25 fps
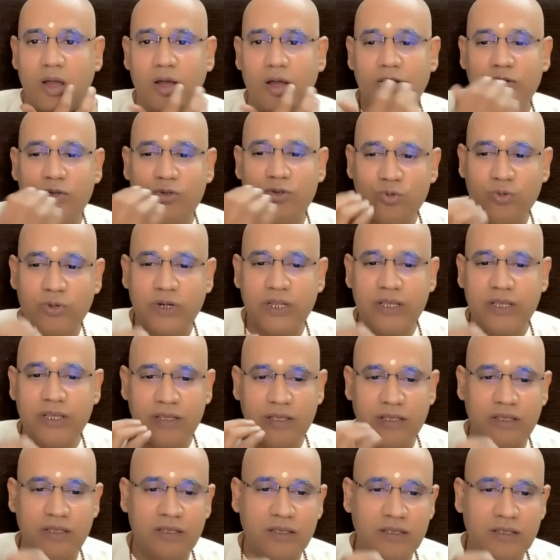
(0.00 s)
And
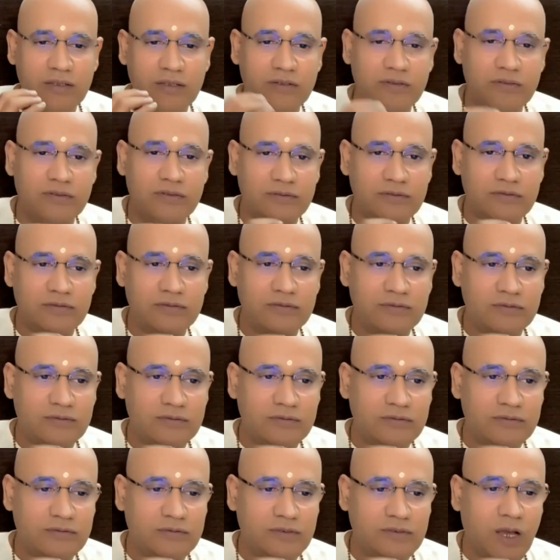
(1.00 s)
today,
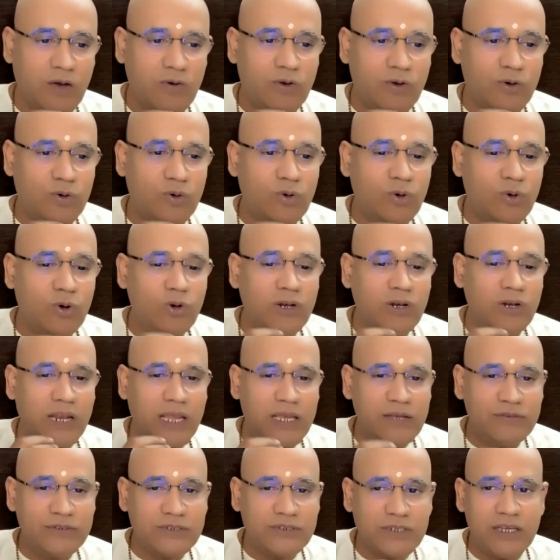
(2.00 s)
our whole
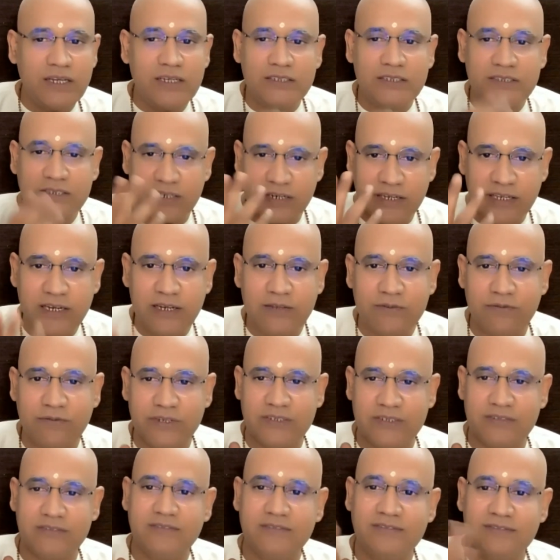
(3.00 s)
lifestyle is
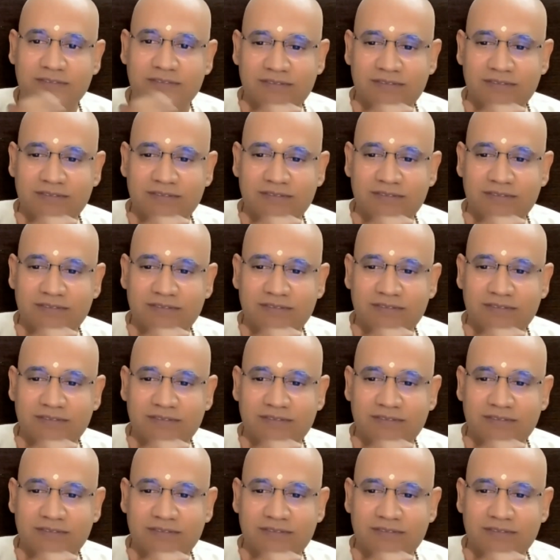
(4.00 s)
reliving.